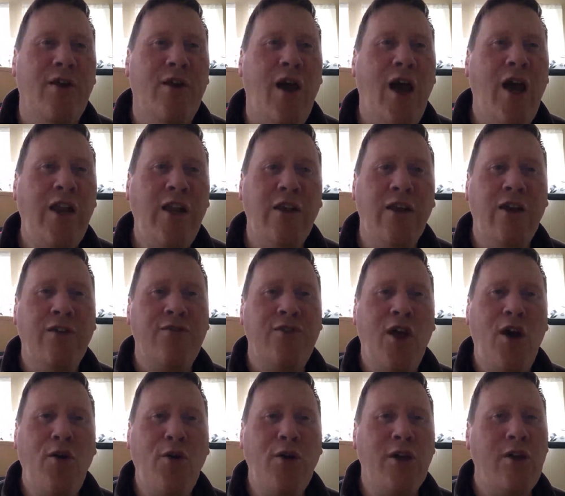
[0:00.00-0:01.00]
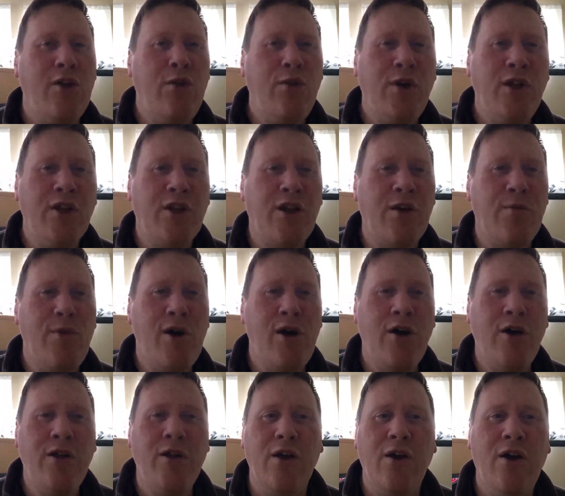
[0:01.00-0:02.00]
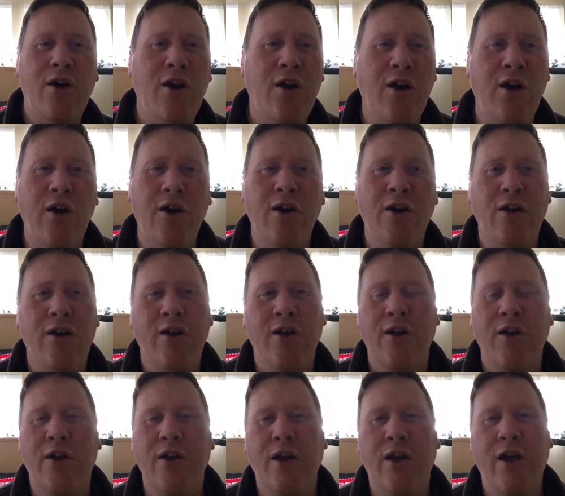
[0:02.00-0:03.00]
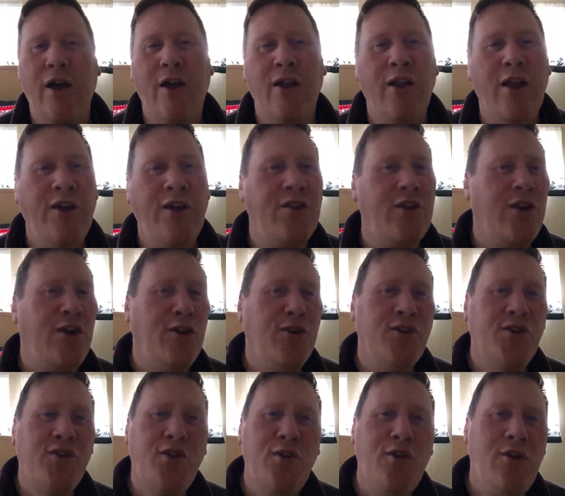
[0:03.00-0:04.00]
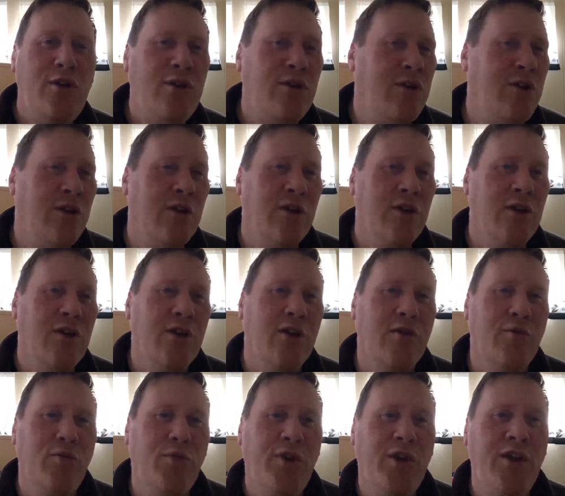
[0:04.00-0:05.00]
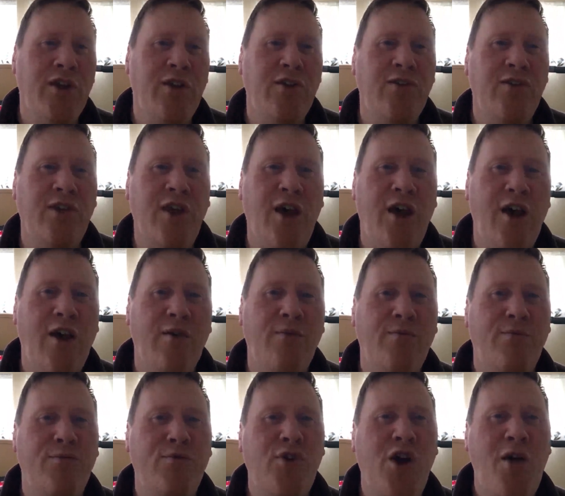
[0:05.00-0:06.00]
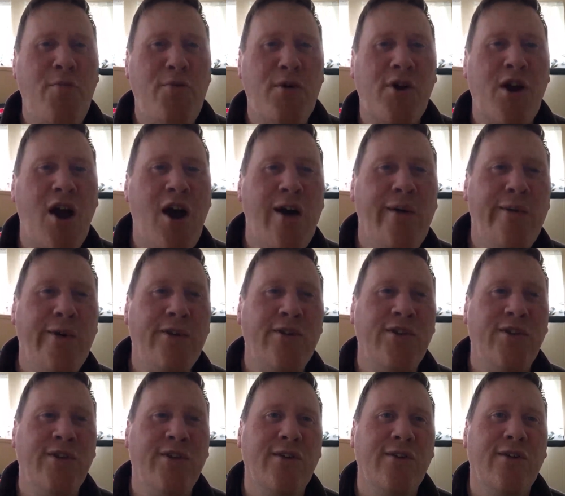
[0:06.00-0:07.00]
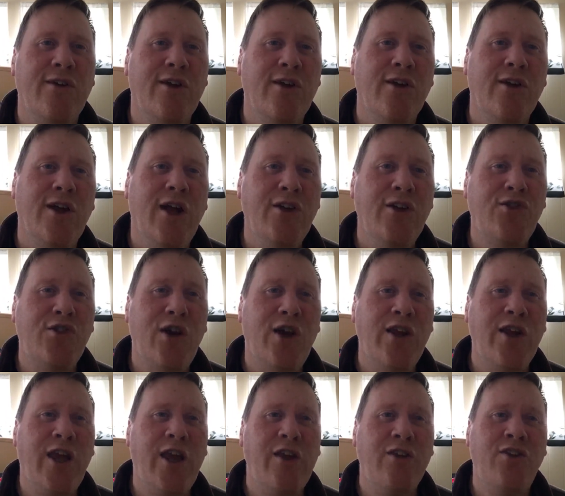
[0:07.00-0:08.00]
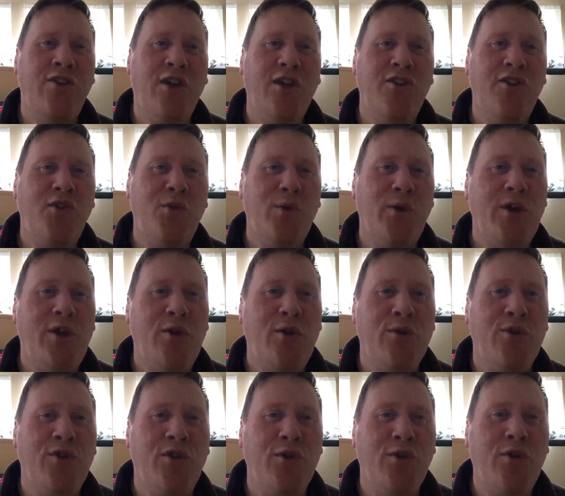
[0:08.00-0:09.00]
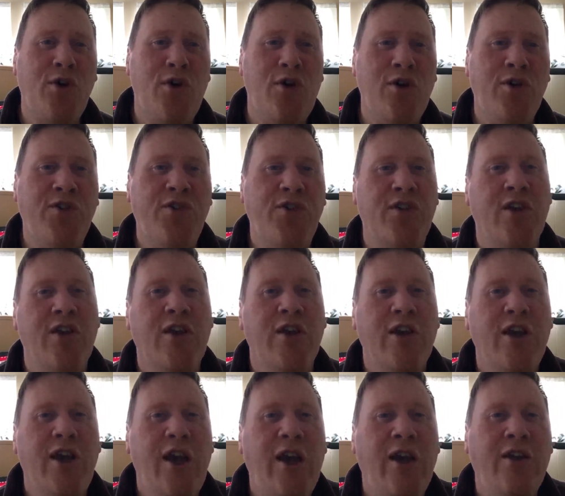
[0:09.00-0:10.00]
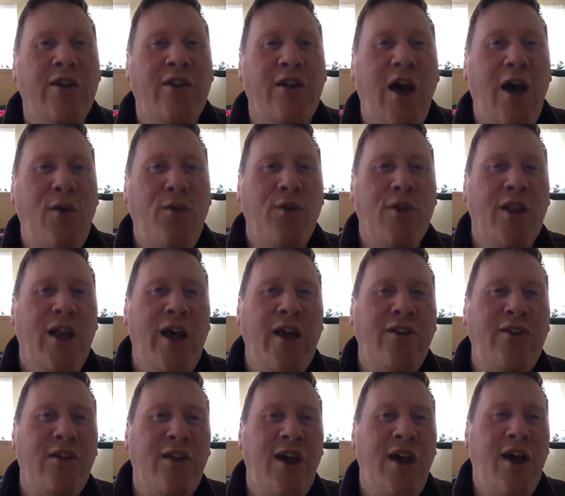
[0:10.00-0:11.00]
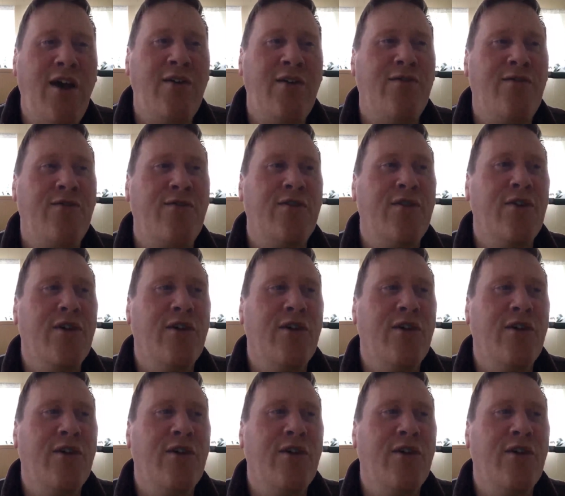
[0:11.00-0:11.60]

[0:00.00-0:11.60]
If Noah, you want to come on, or London Old School, please drop a comment. I'll try to get in touch with you in due course, and I would like to have